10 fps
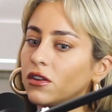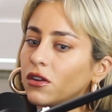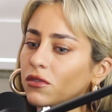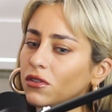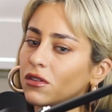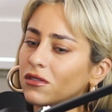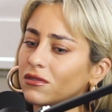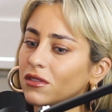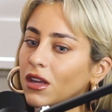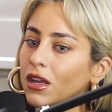know,
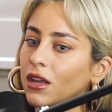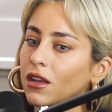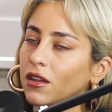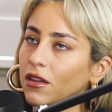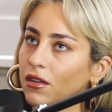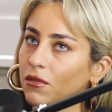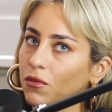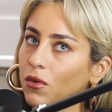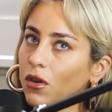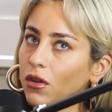
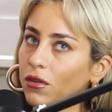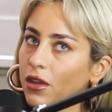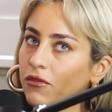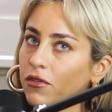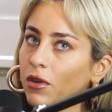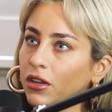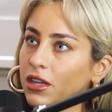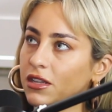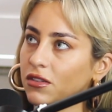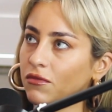what everyone
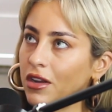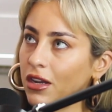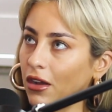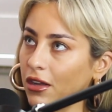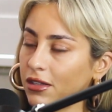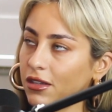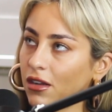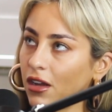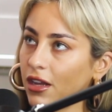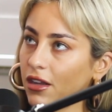needs to realise is
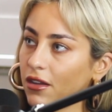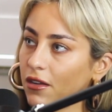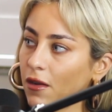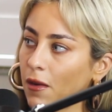like,